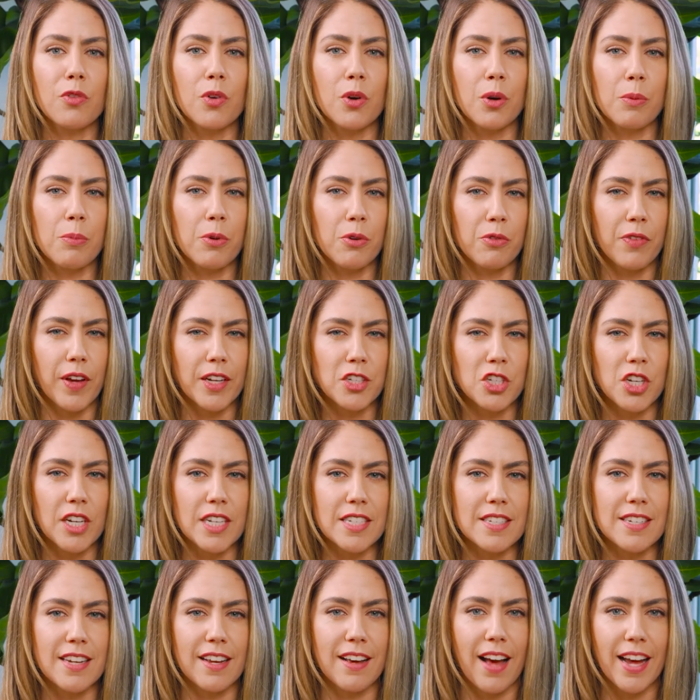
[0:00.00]
for
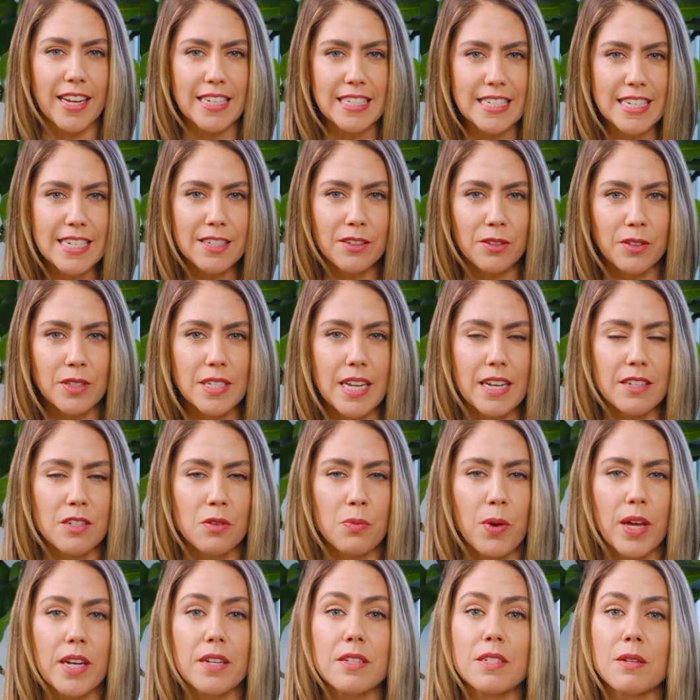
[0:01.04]
perfectionistic ideals as a
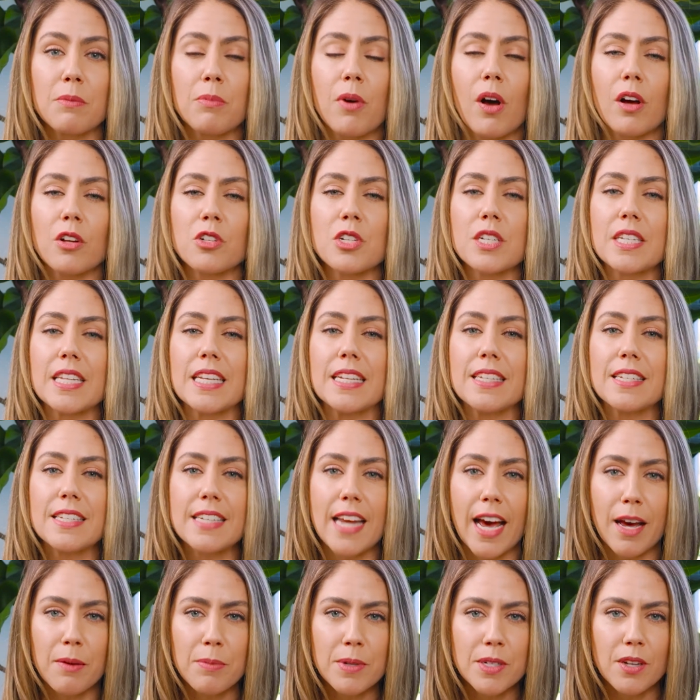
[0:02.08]
way to subconsciously
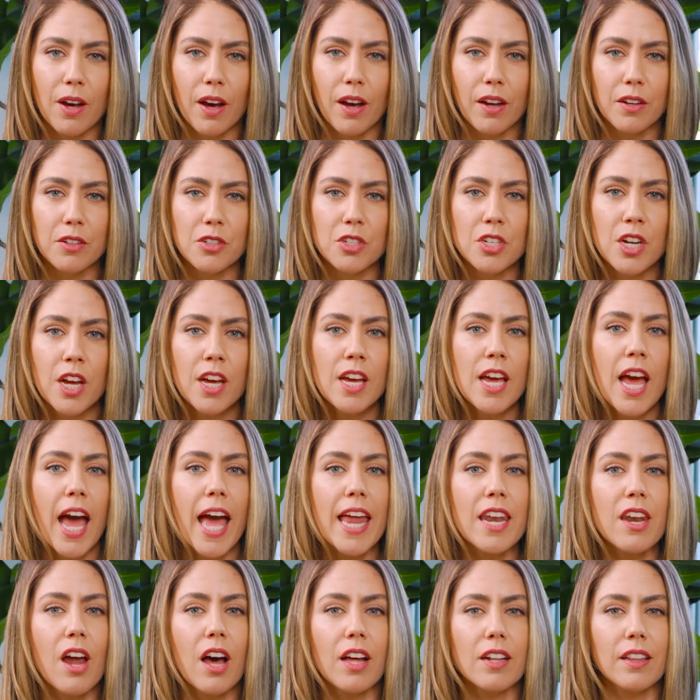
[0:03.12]
sabotage
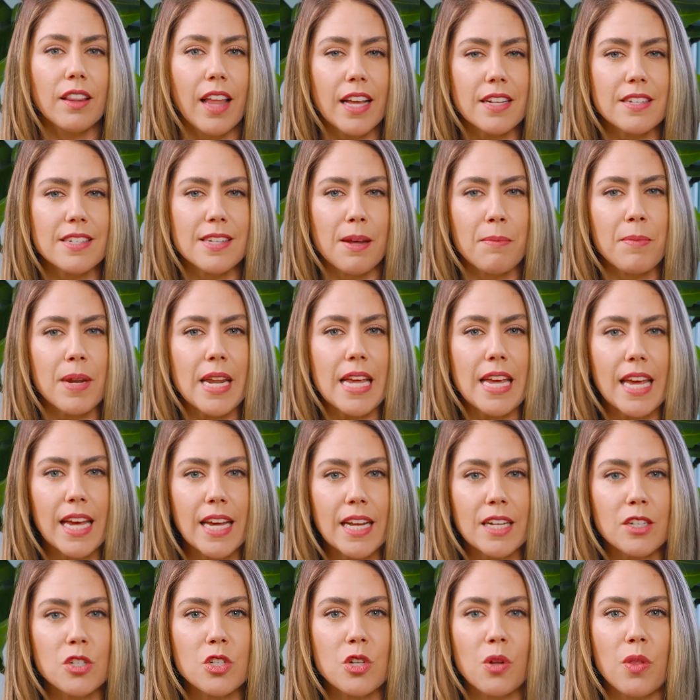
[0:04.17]
and not let somebody
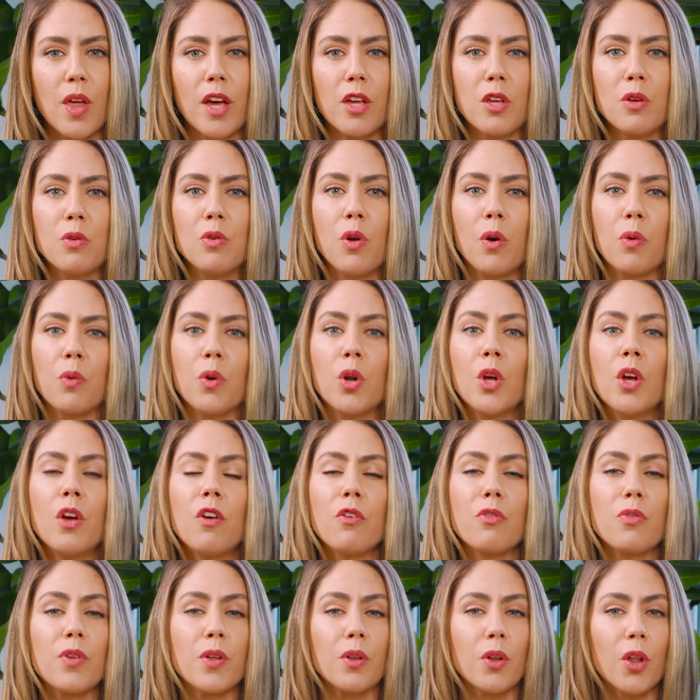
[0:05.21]
in so that you don't
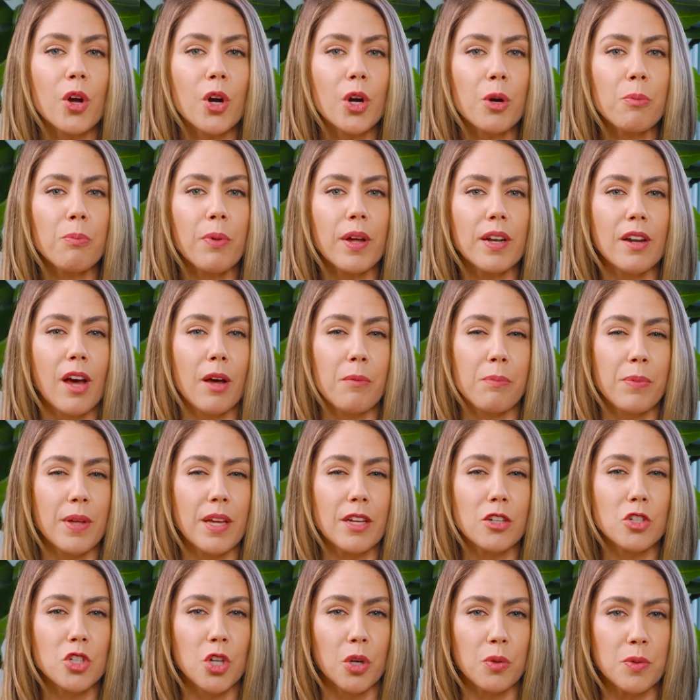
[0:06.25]
feel hurt by not
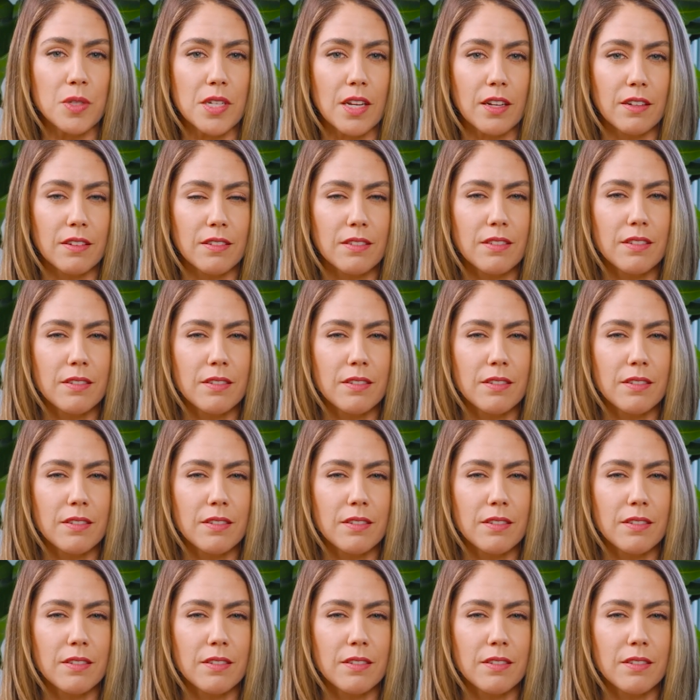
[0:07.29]
being chosen.